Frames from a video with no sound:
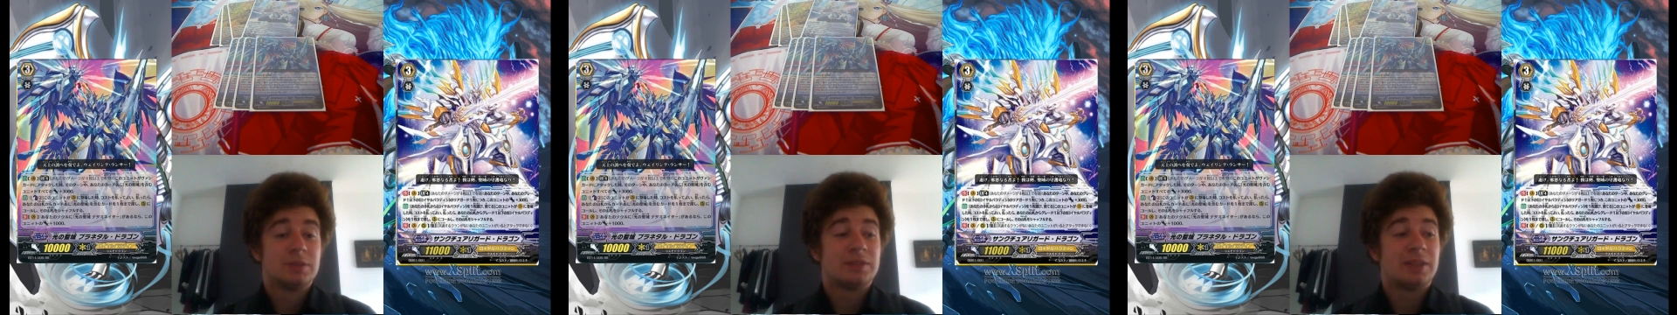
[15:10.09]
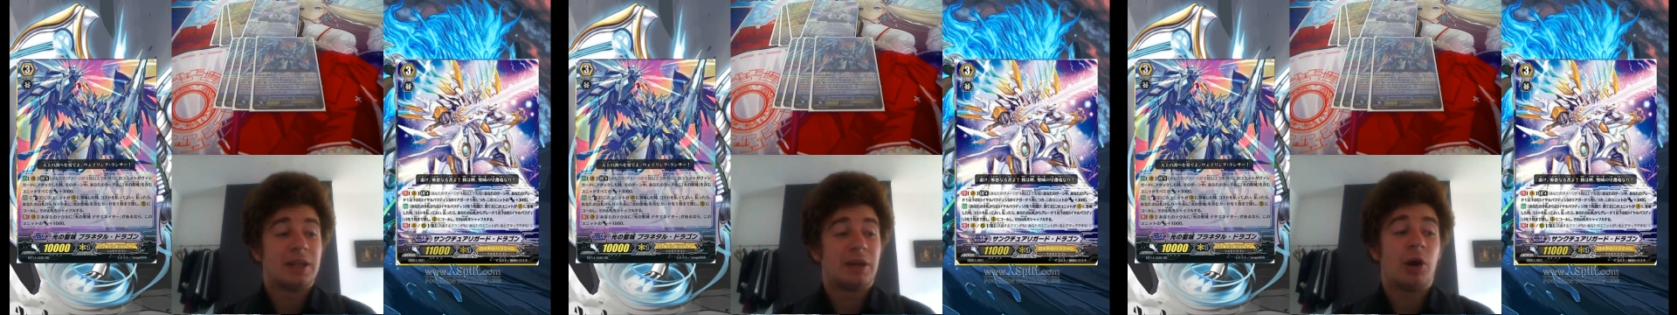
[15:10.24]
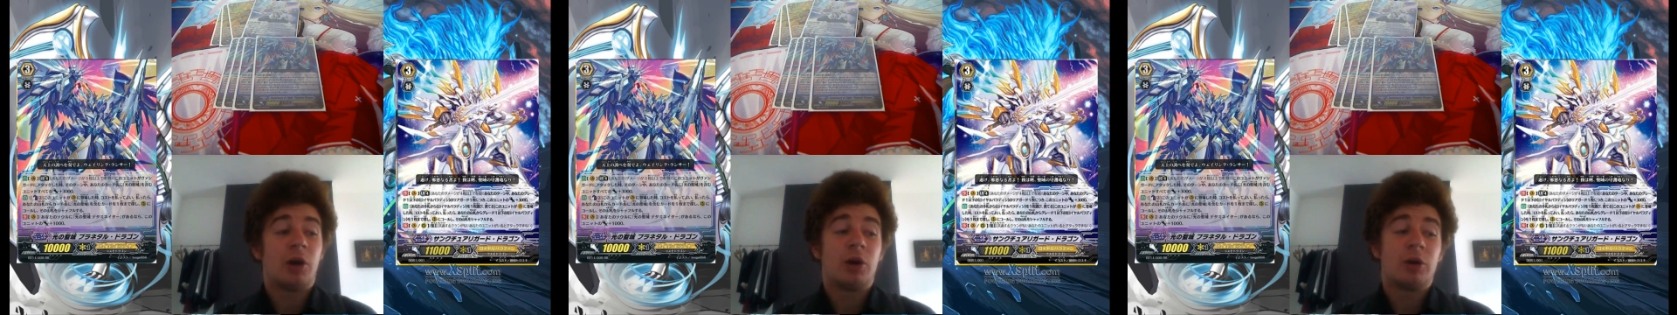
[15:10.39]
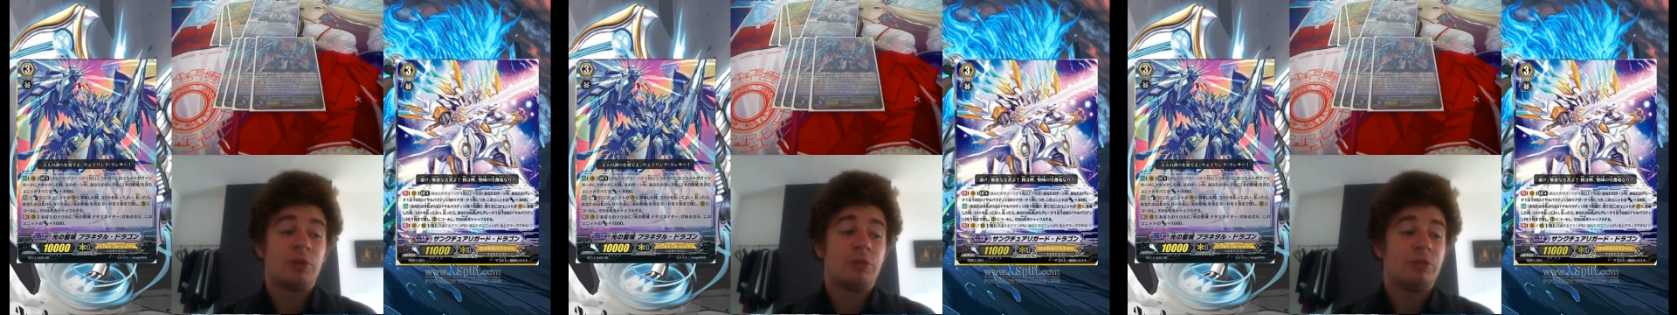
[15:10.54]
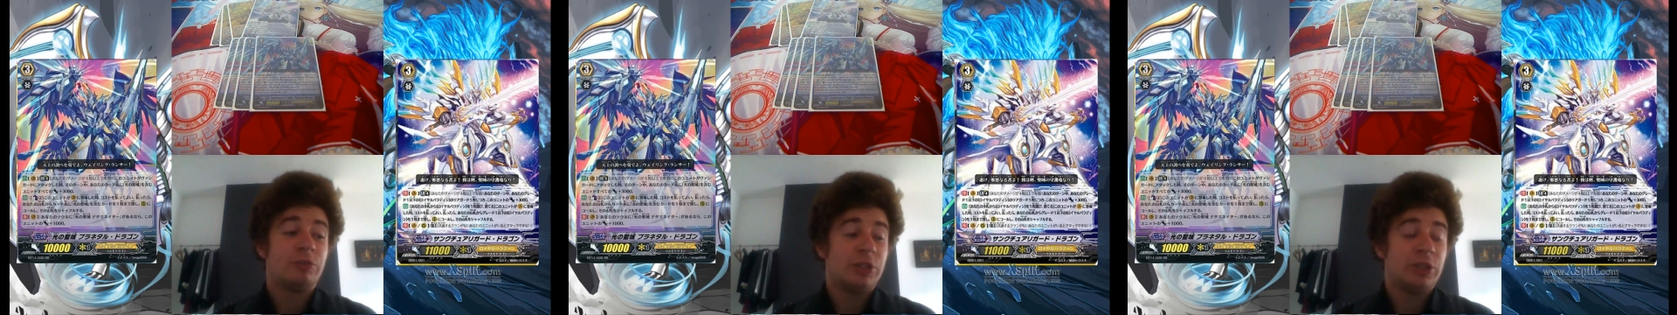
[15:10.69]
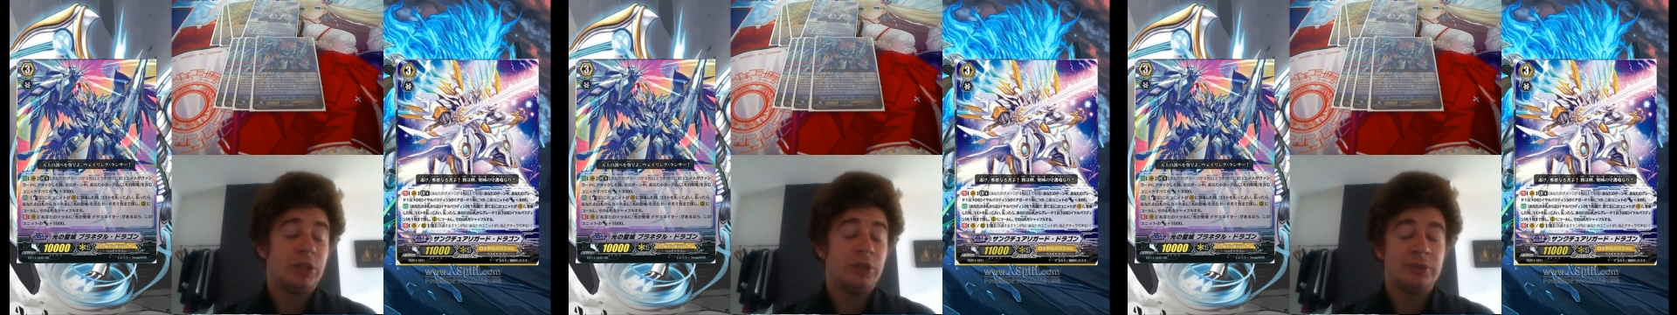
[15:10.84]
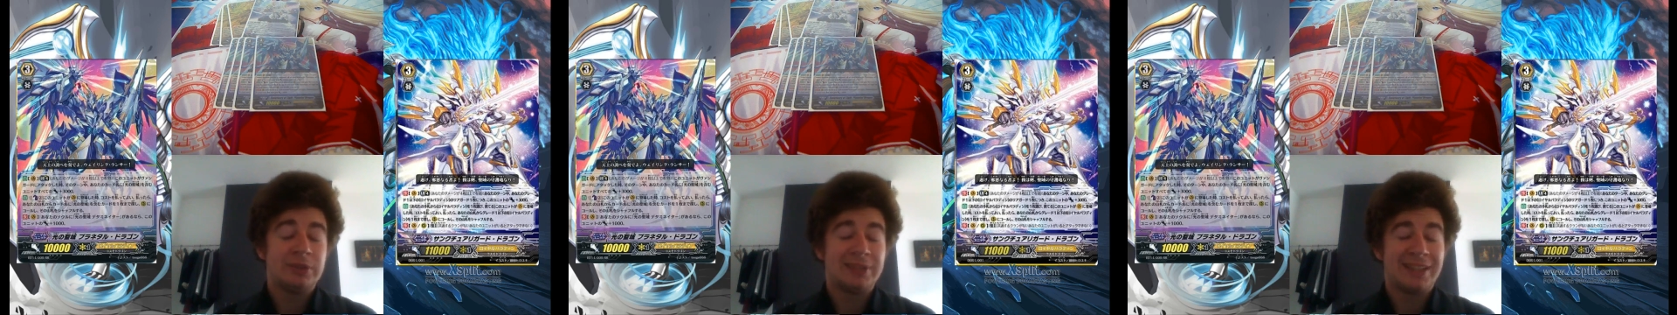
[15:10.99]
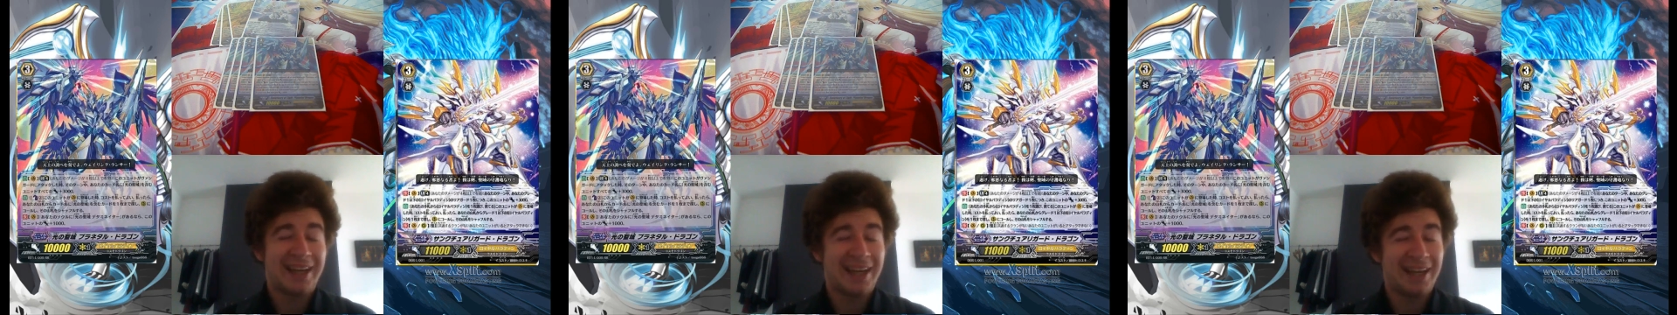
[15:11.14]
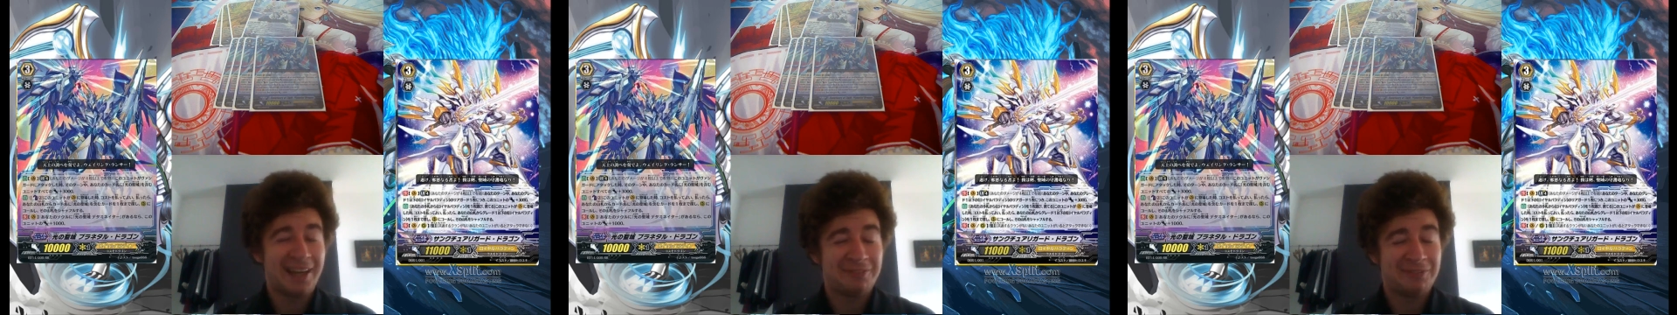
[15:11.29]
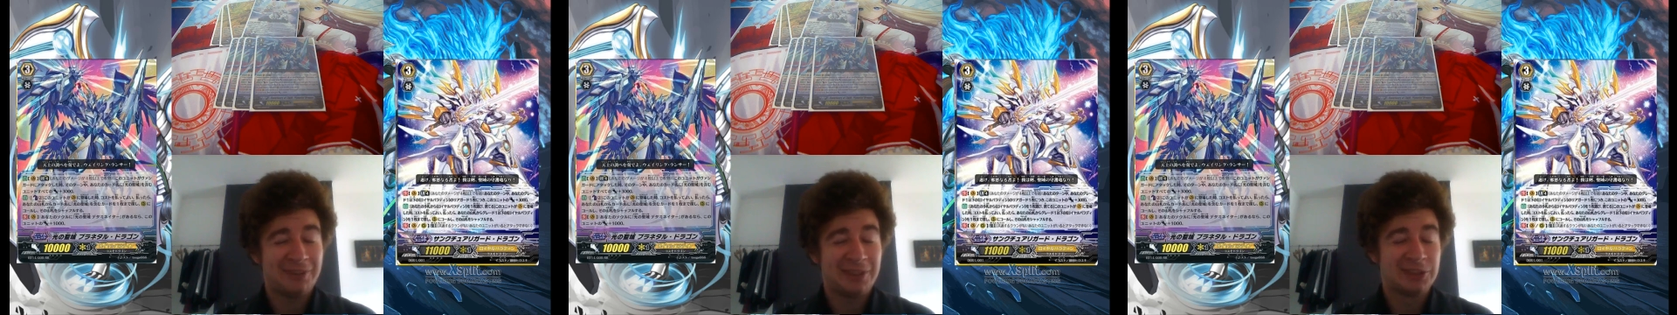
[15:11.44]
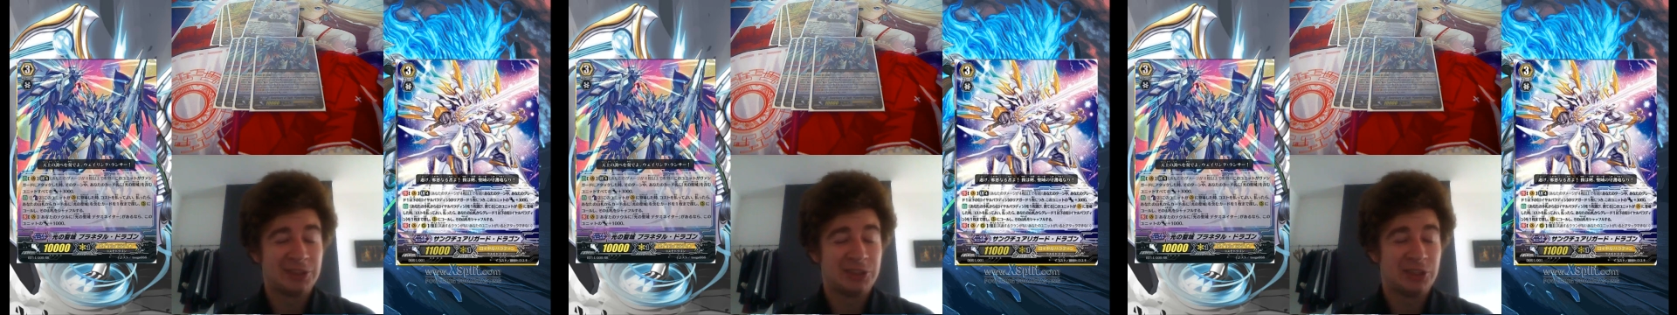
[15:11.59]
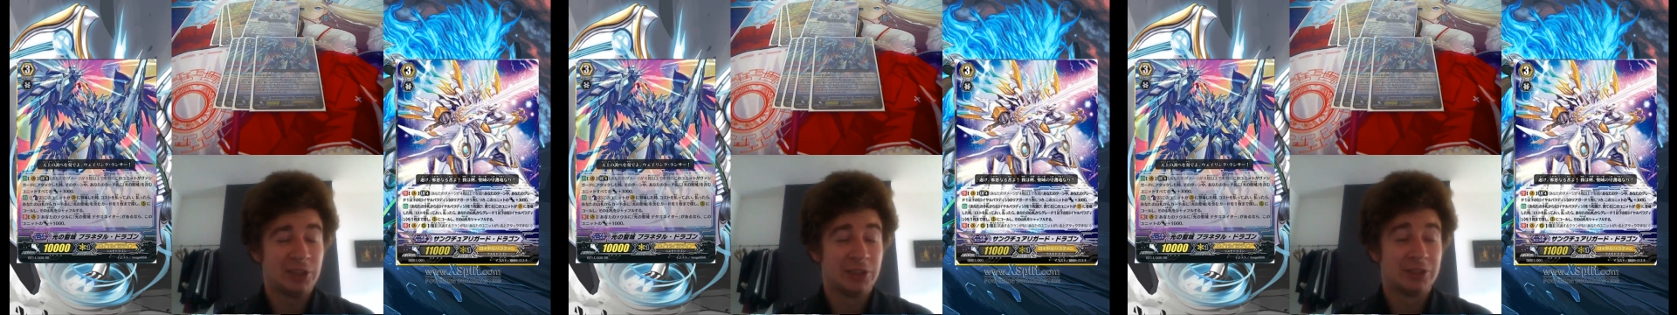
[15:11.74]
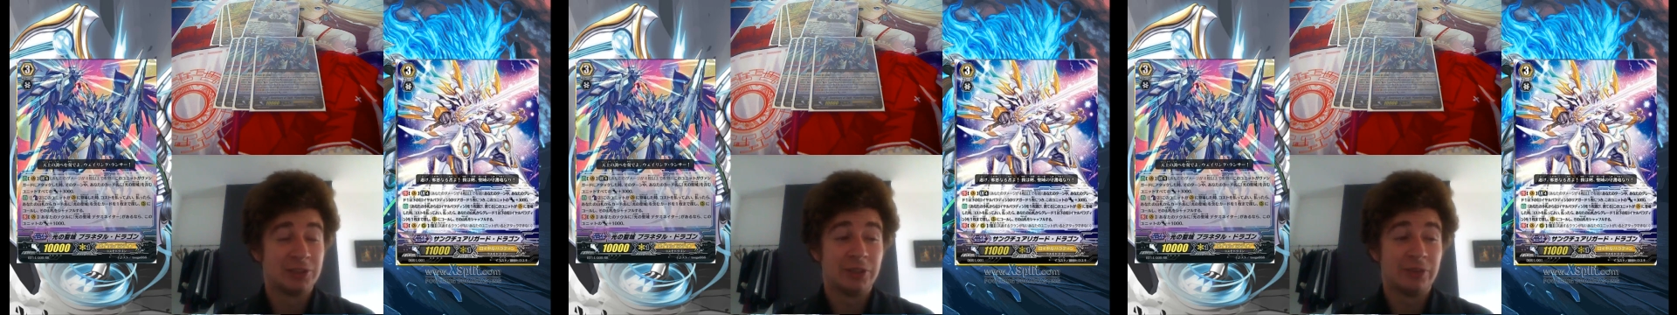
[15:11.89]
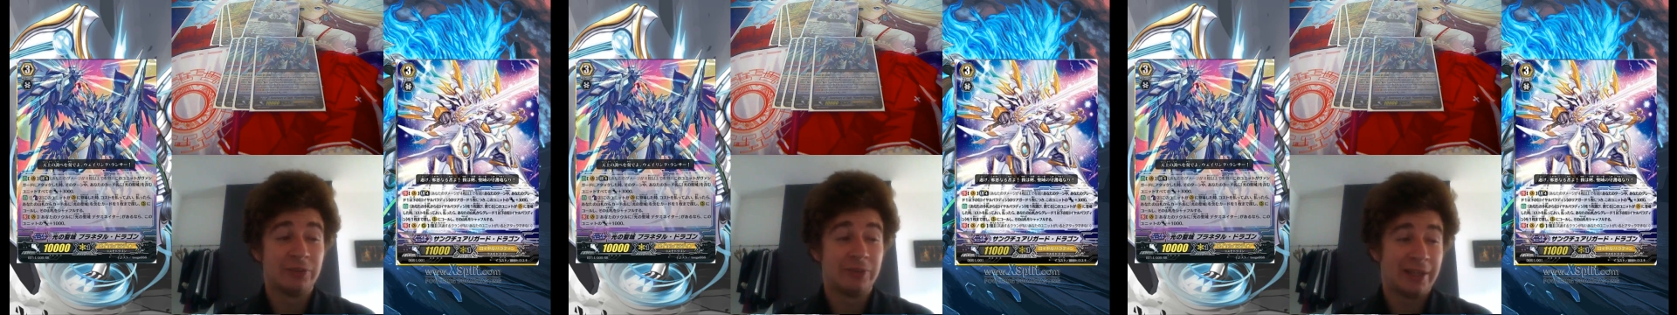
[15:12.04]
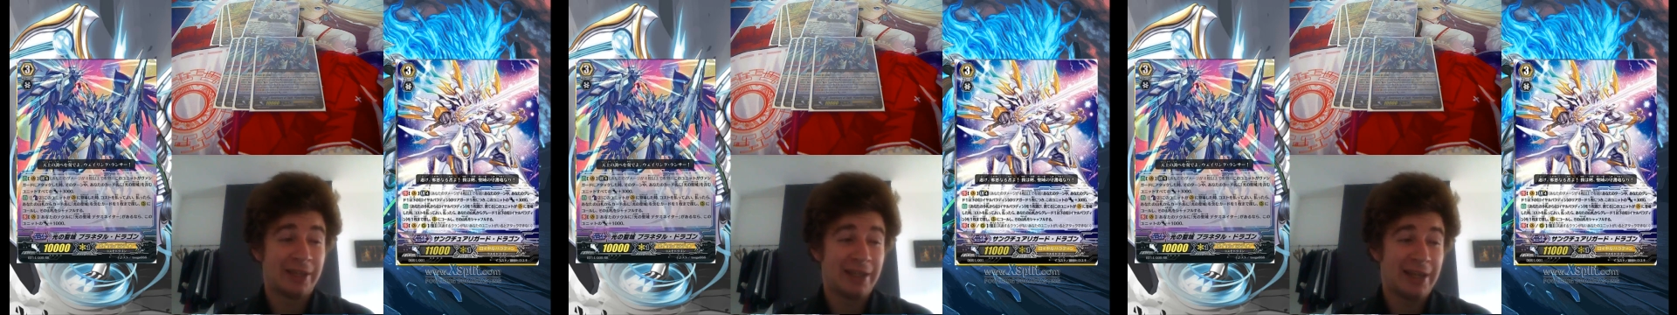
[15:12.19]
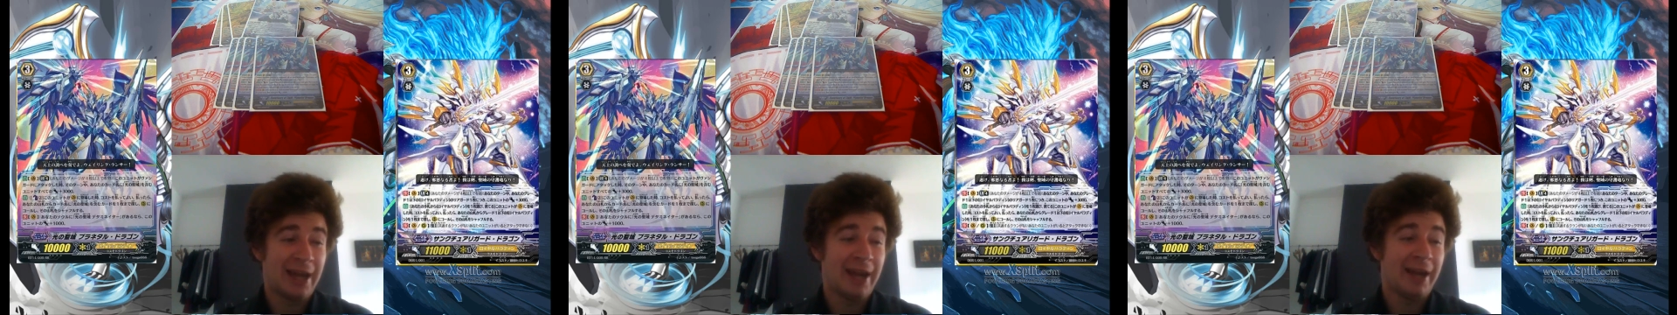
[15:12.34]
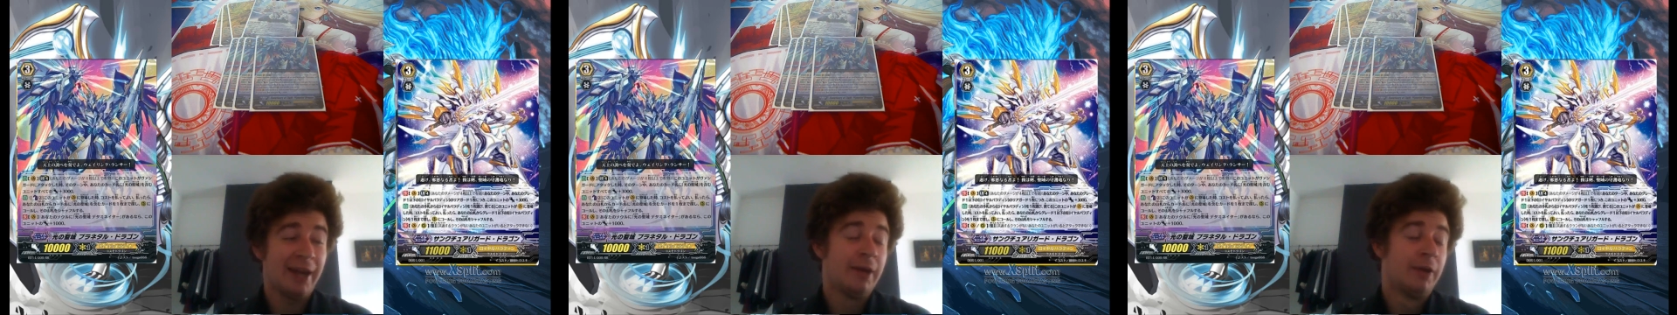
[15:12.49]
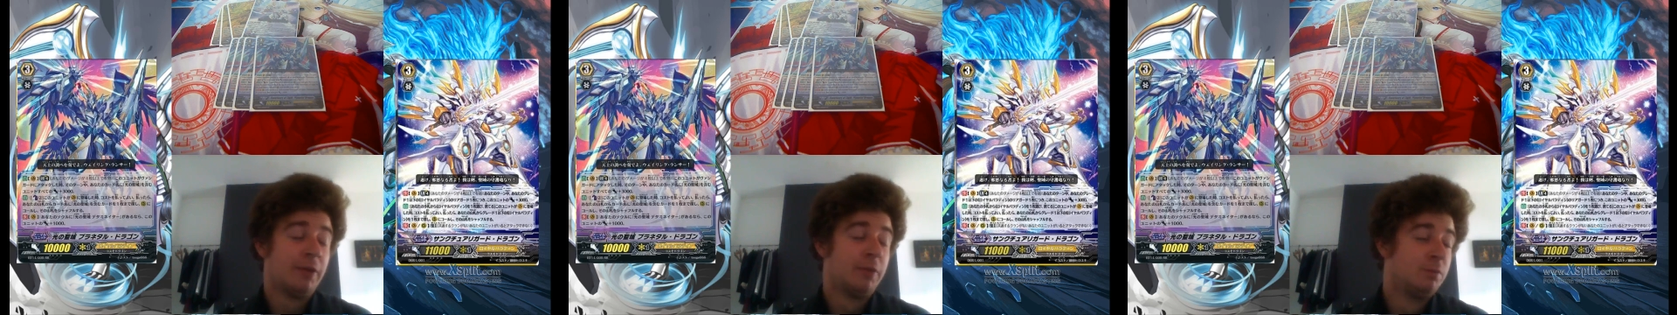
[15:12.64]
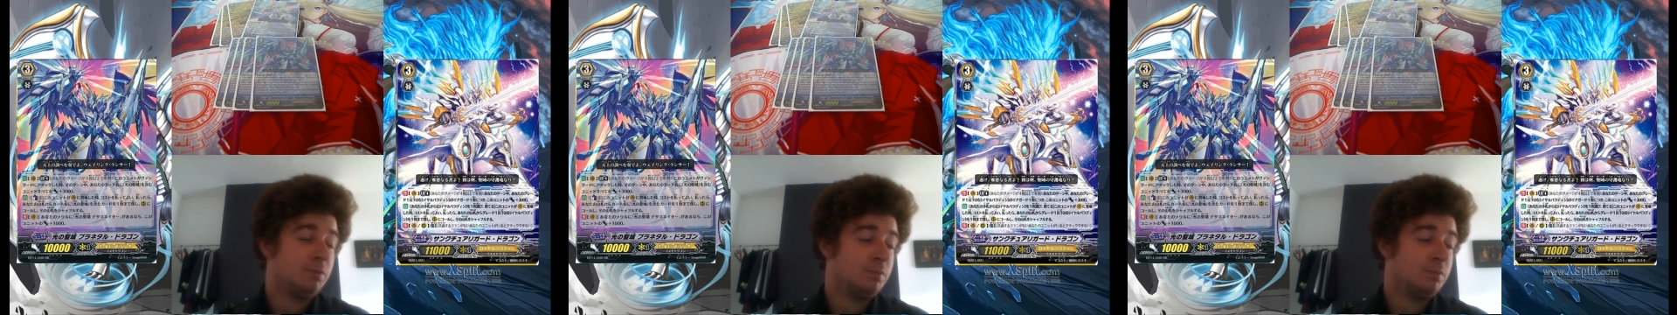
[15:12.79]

There are a few tech things you can do with the deck